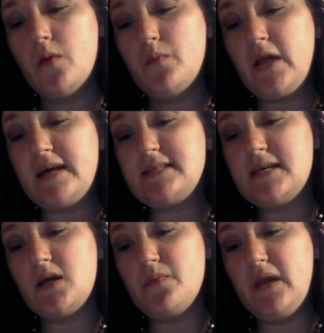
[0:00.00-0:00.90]
Place
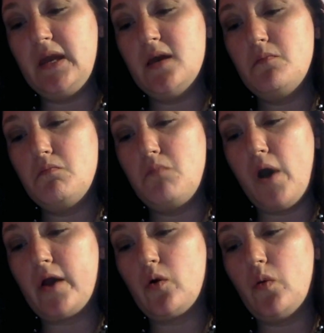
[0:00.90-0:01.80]
in a medium
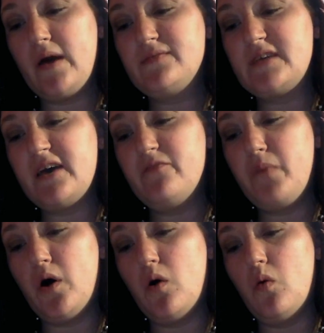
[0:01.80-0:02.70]
microwave safe
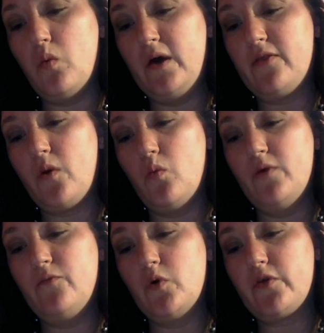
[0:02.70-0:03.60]
bowl with
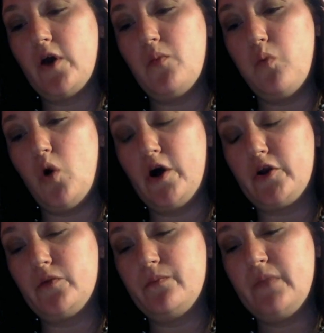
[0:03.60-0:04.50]
1/4 cup
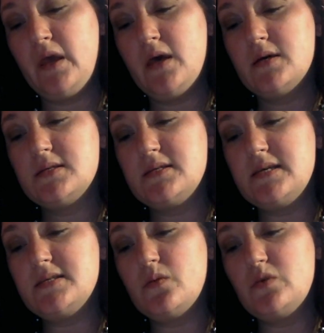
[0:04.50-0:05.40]
water.
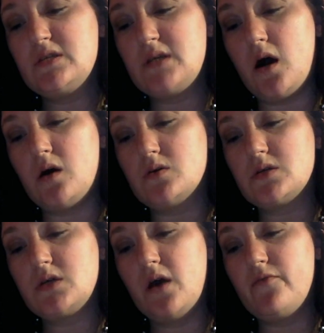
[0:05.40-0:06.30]
Season with salt.
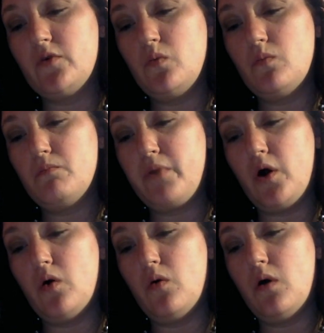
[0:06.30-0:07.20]
Cover
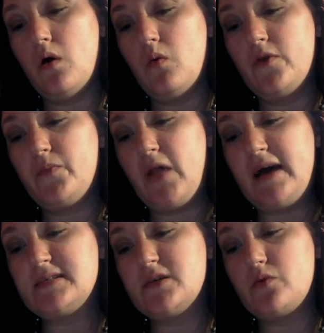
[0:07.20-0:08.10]
bowl with
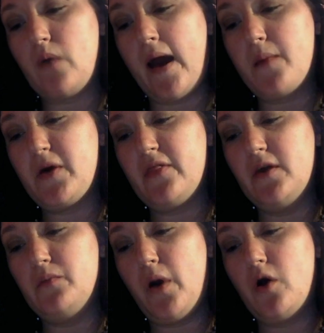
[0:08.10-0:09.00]
plastic wrap.
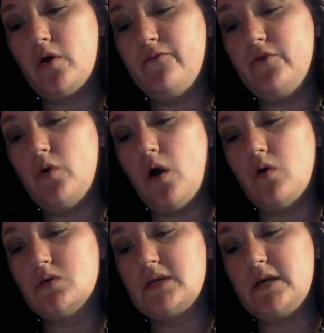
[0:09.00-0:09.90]
Then poke a few
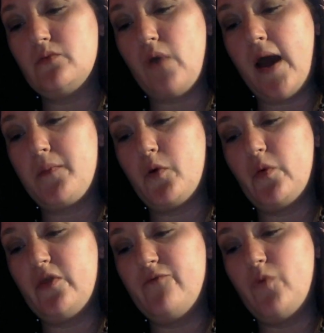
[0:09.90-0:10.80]
holes in wrap
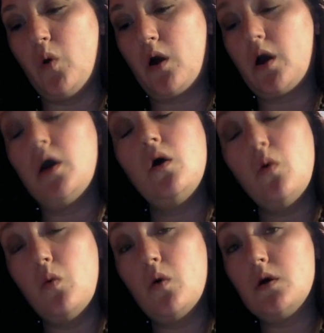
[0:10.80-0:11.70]
with a fork
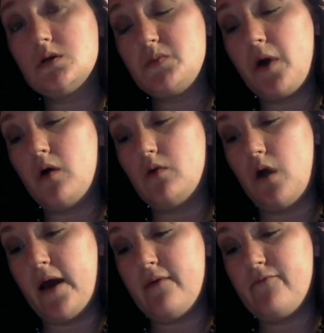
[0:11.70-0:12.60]
or small
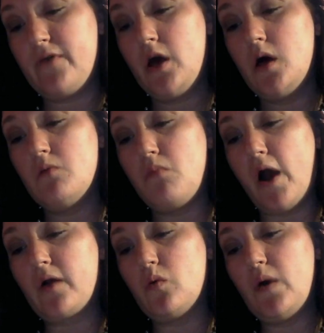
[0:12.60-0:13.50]
knife.
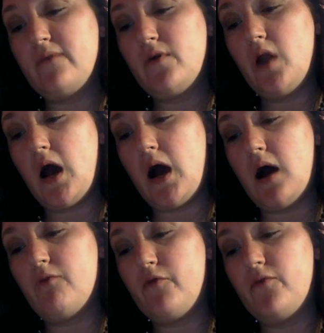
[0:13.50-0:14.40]
Microwave on
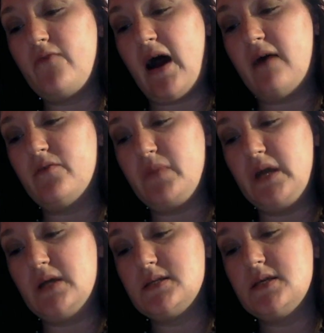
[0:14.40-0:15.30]
high for 5
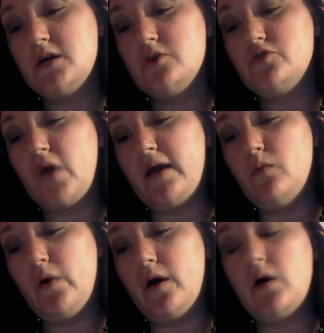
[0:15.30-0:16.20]
minutes. Drain
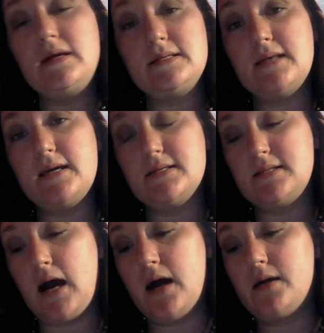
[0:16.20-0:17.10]
well and set
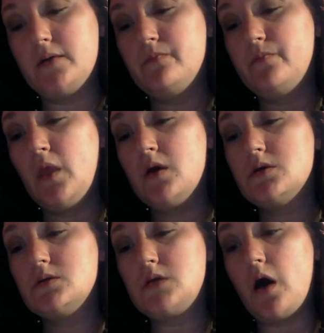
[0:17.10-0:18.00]
aside.
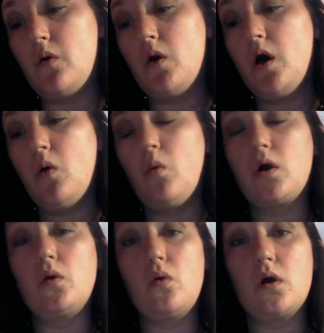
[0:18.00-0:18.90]
So, we're
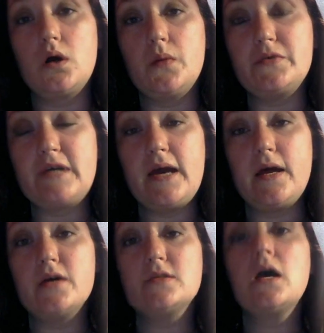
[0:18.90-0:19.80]
going to work on our
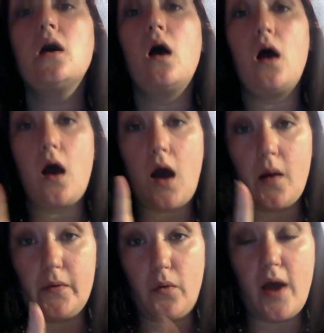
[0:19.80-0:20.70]
potatoes. I'll
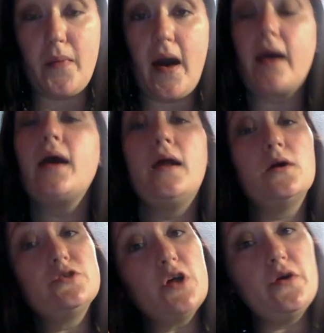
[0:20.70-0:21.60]
be right back and
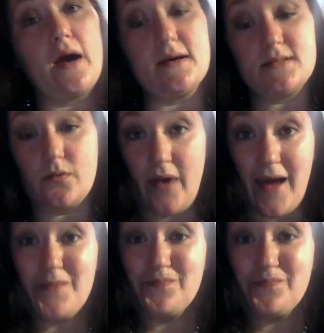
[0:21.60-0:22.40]
I'll show you guys, okay?